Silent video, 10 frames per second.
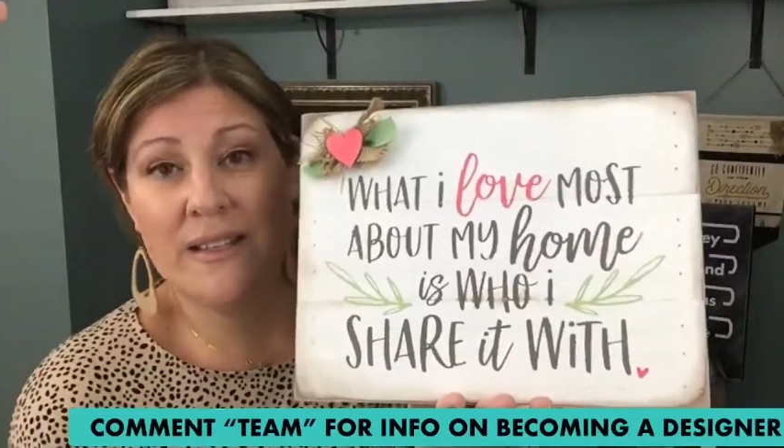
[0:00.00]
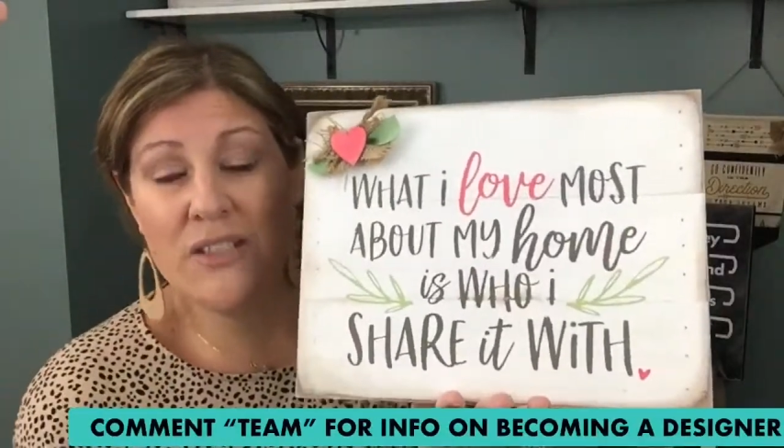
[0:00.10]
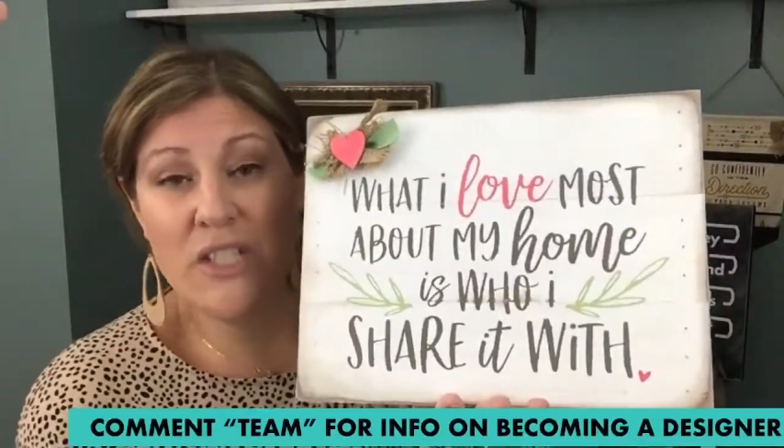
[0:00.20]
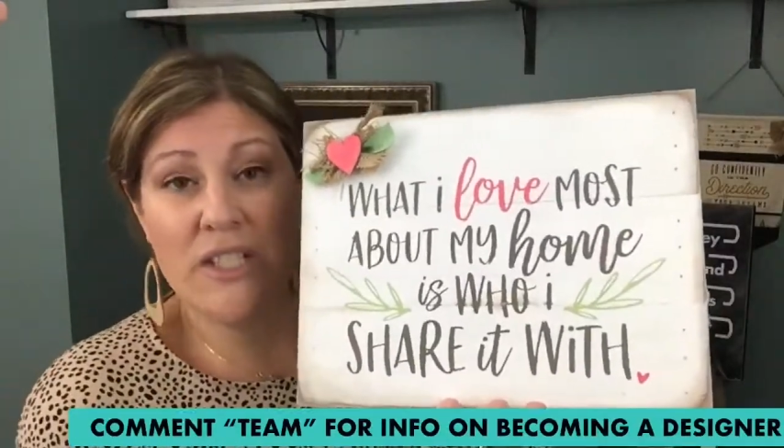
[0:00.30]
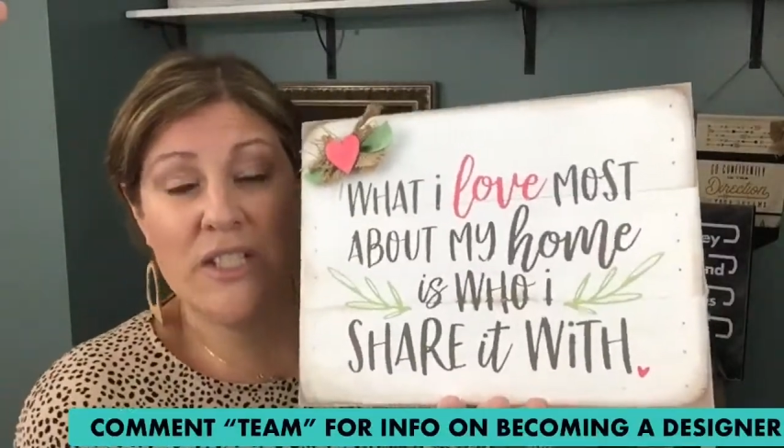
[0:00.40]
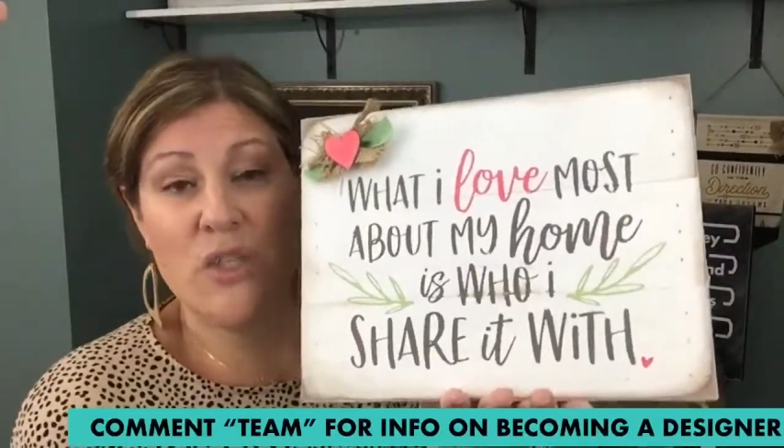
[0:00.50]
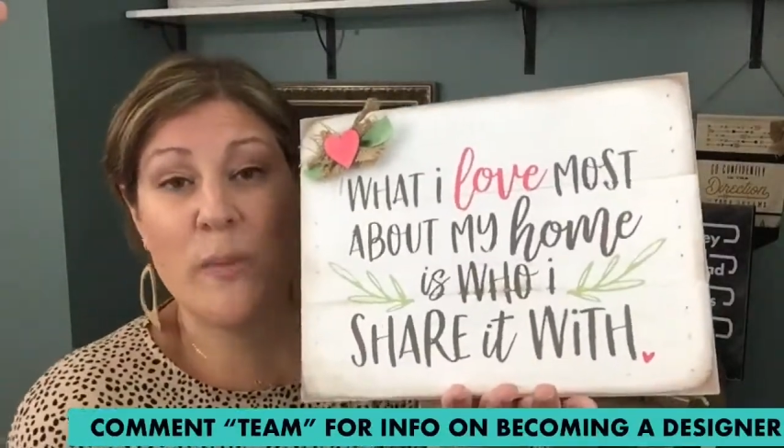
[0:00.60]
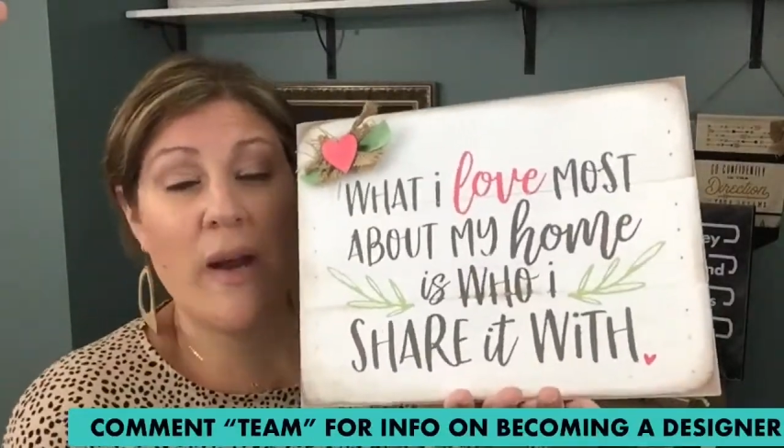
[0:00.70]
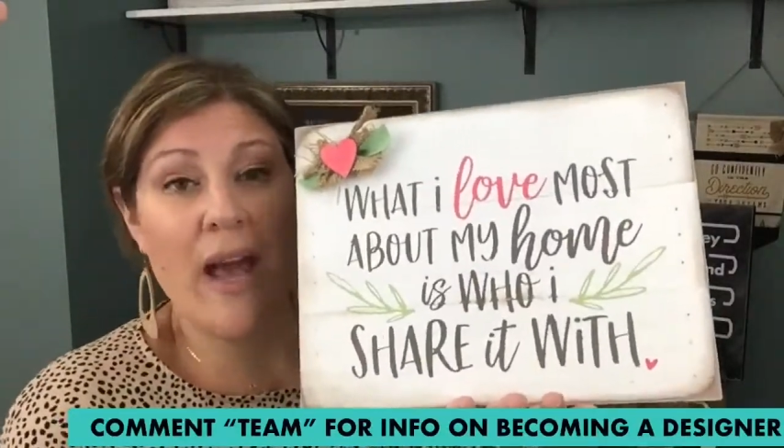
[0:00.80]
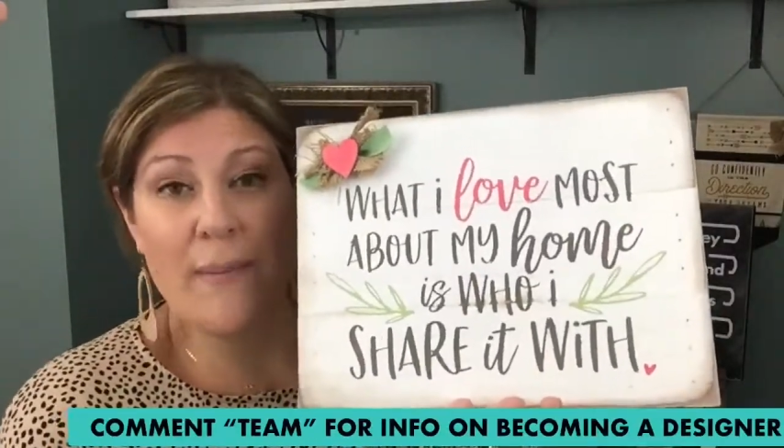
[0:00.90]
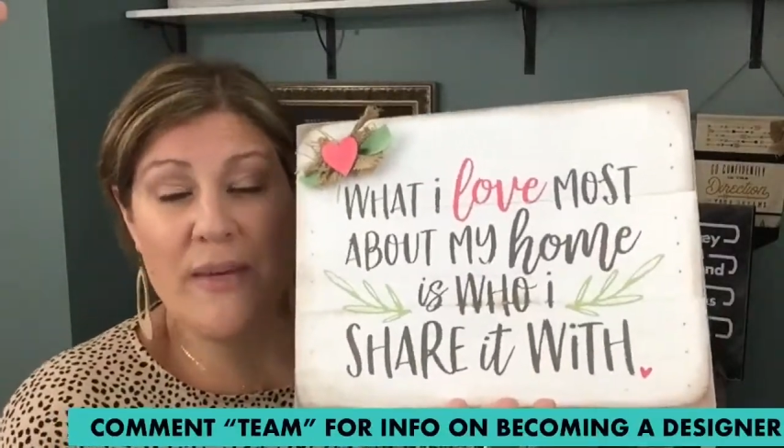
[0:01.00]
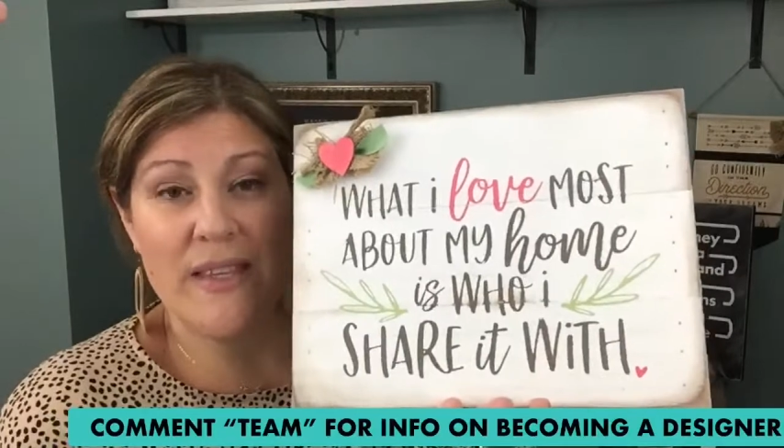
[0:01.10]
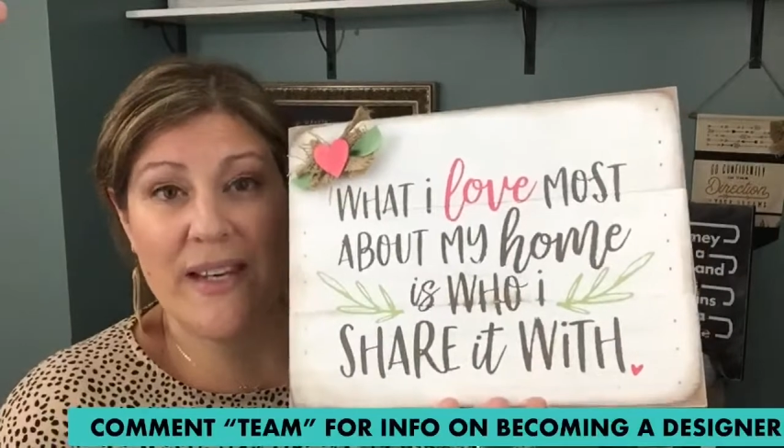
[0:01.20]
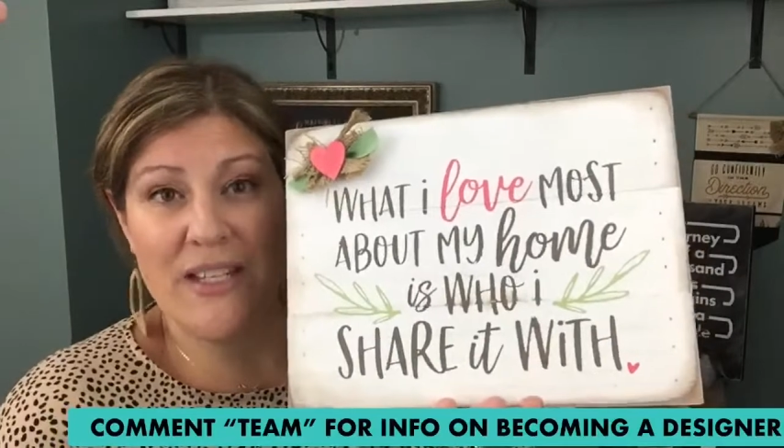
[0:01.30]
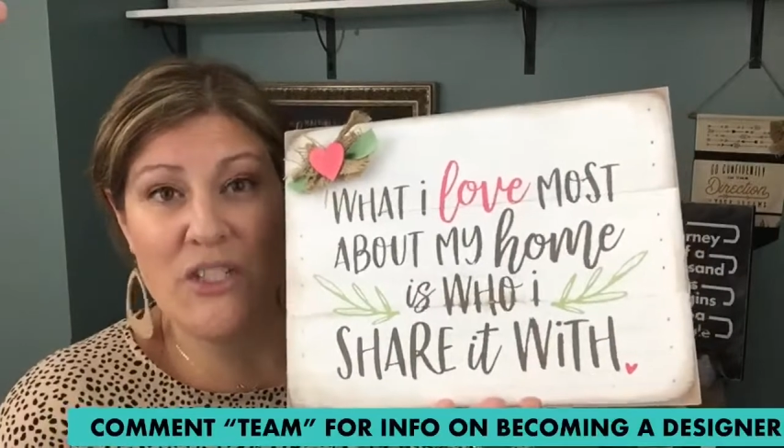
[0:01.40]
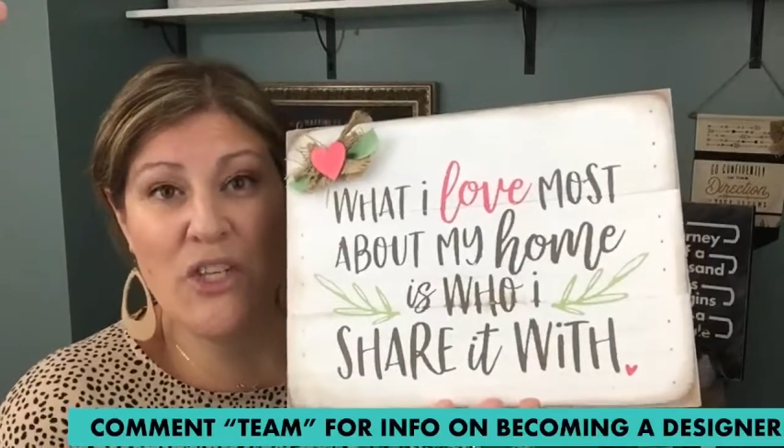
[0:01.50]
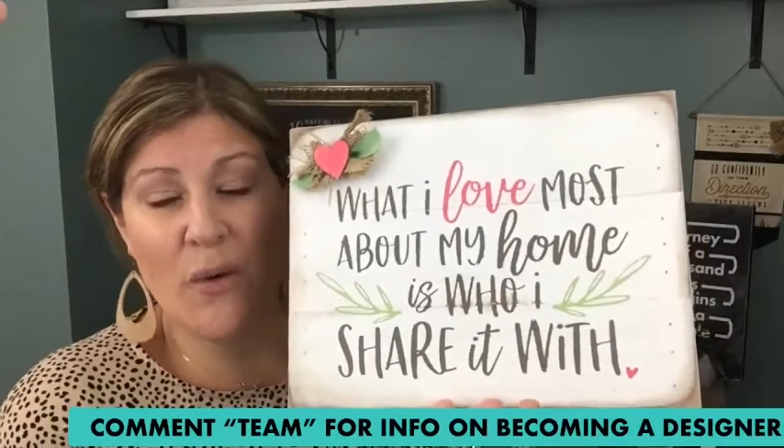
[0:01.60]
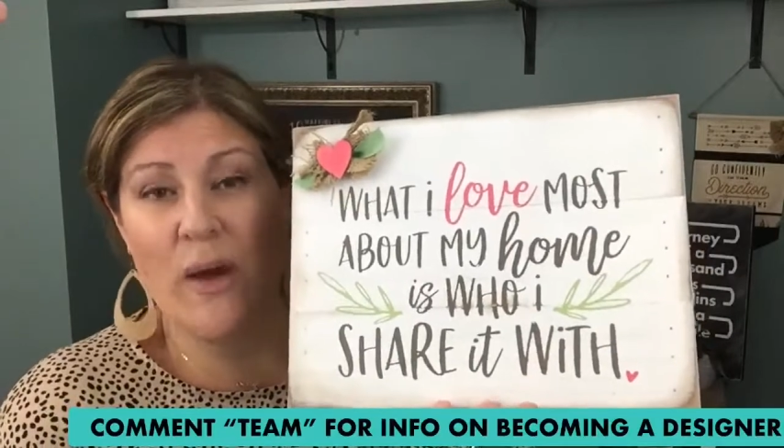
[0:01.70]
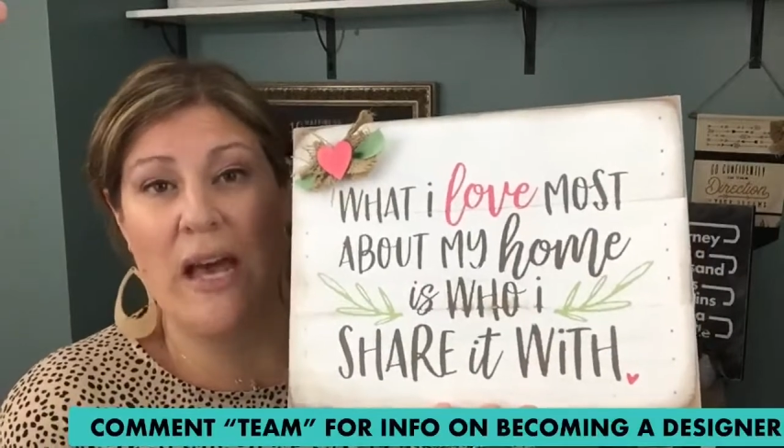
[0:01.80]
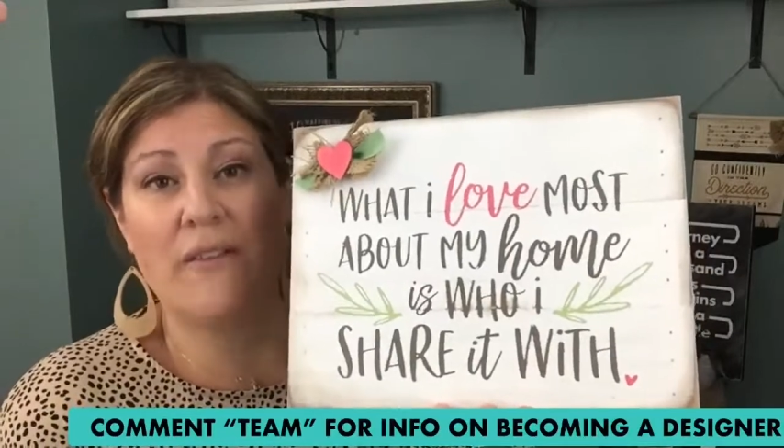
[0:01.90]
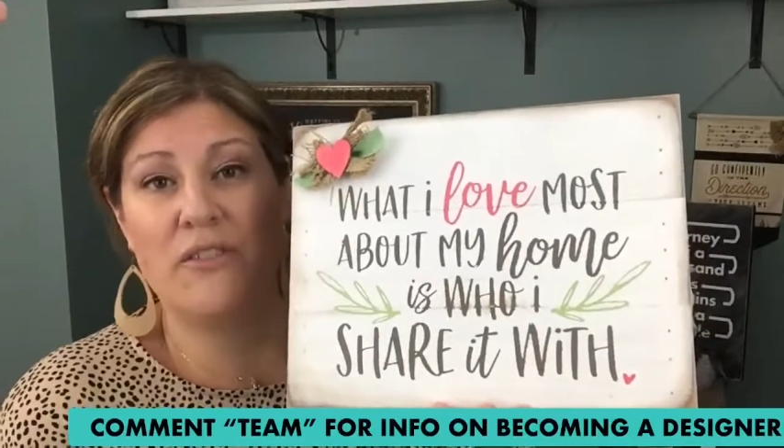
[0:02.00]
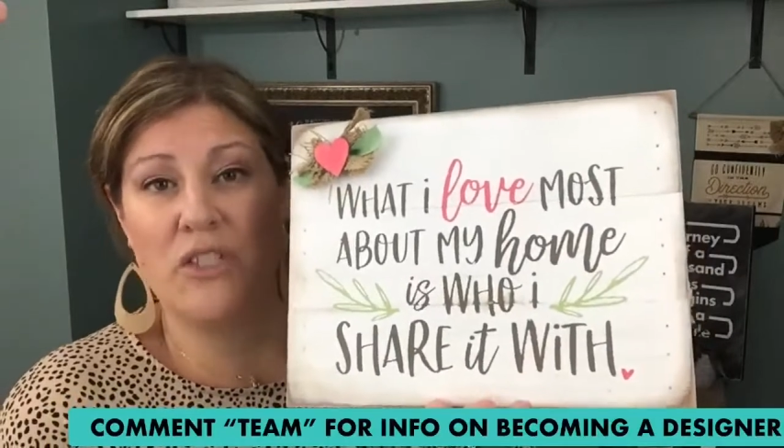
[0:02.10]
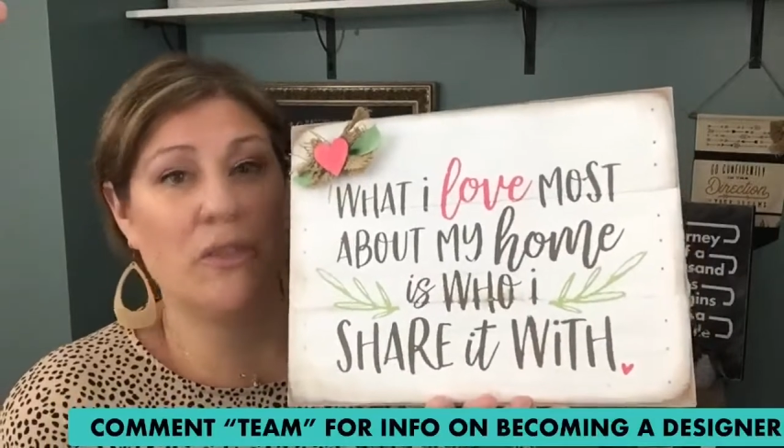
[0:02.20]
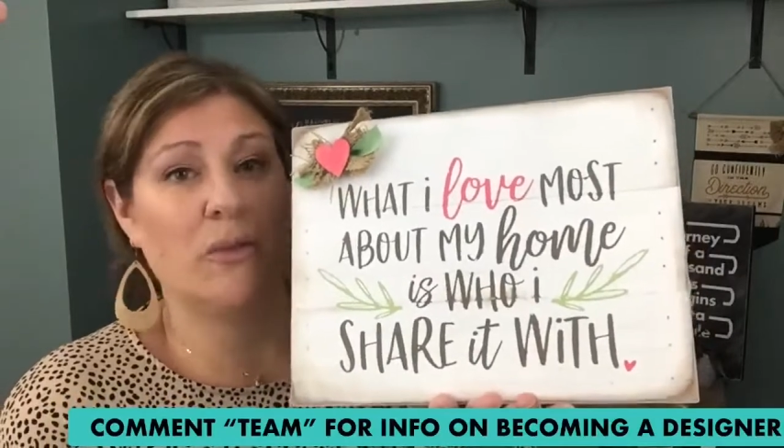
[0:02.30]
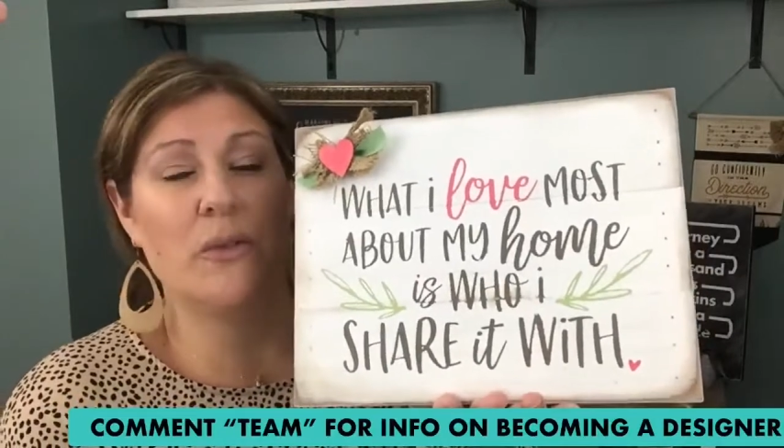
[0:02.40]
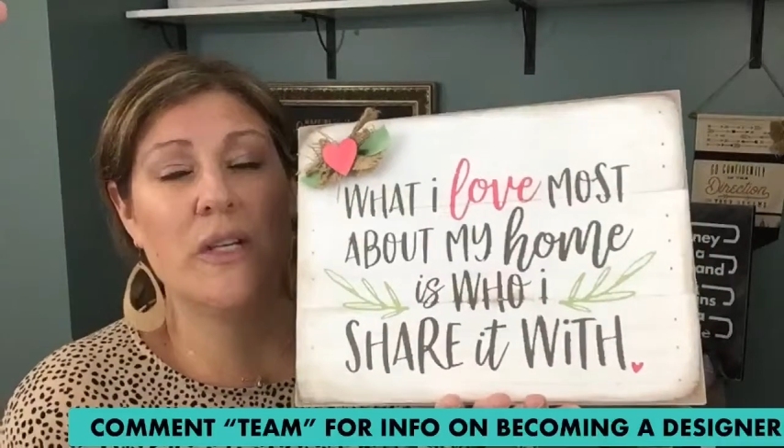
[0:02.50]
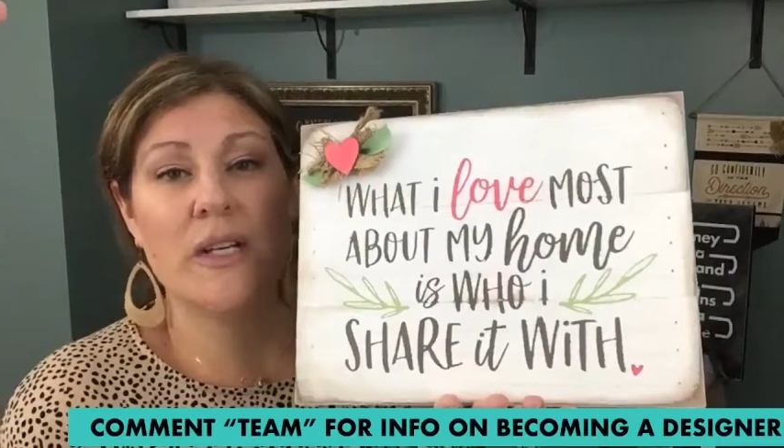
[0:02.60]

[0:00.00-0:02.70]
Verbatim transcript: just super happy that I don't have to,